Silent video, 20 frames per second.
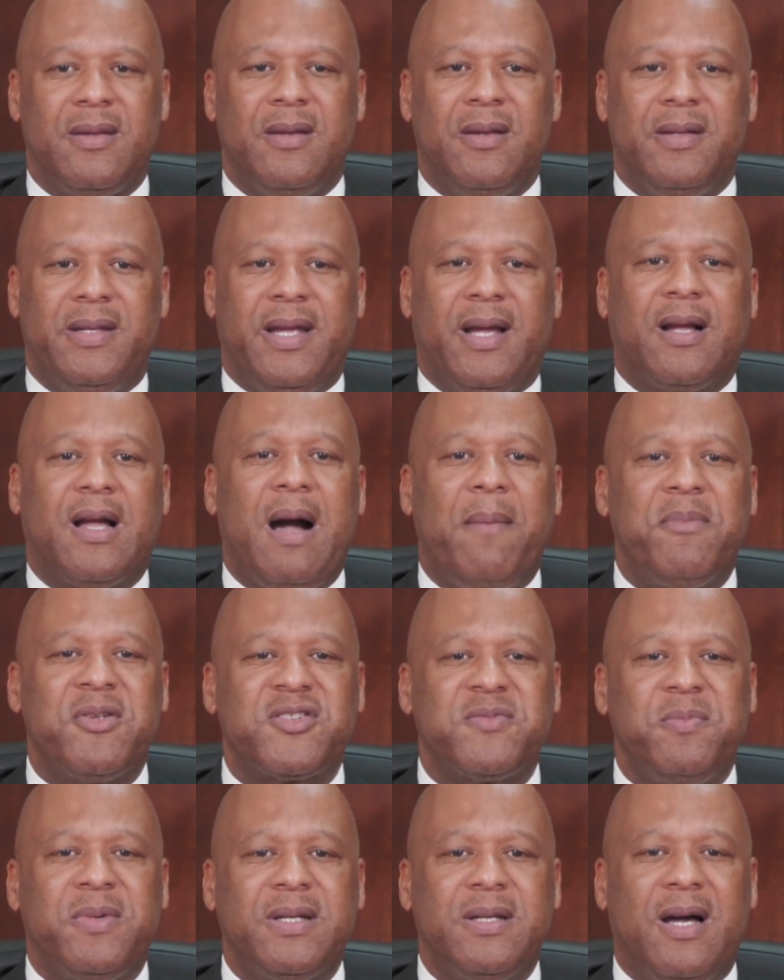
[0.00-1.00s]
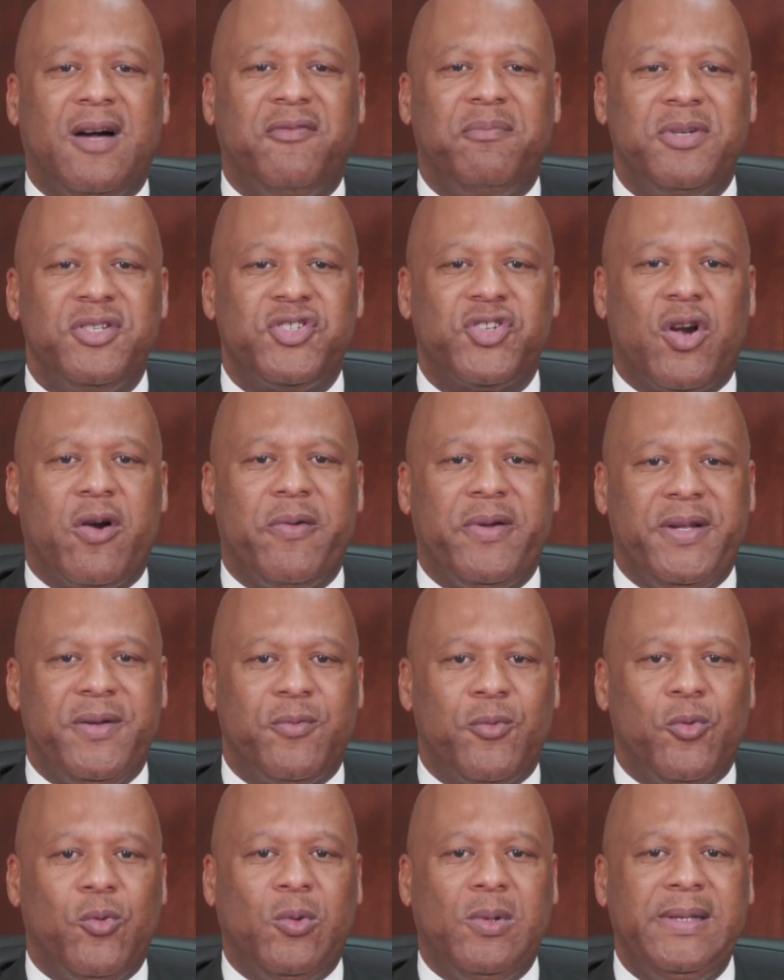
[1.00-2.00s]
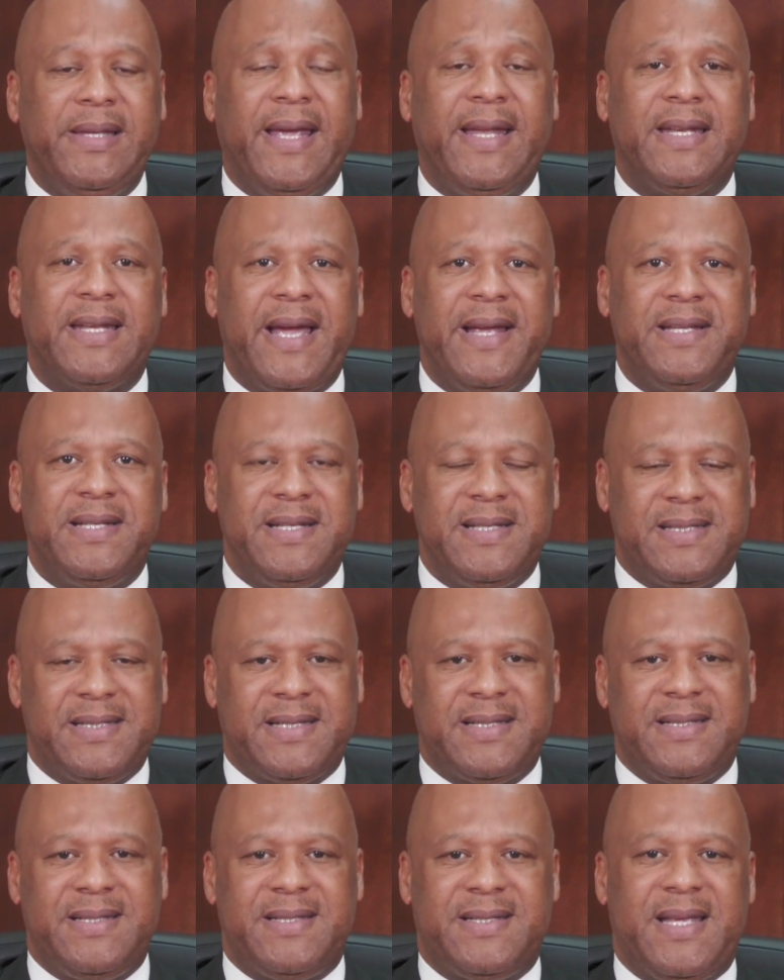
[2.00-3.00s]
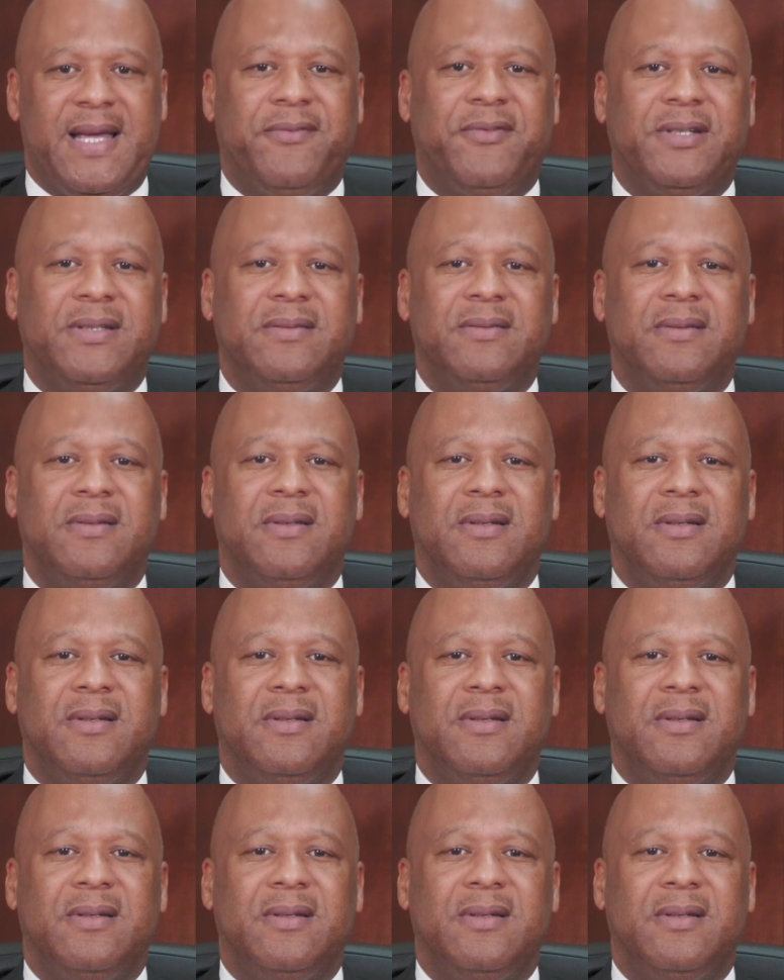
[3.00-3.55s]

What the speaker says: the accomplishment of majority rule in 1967,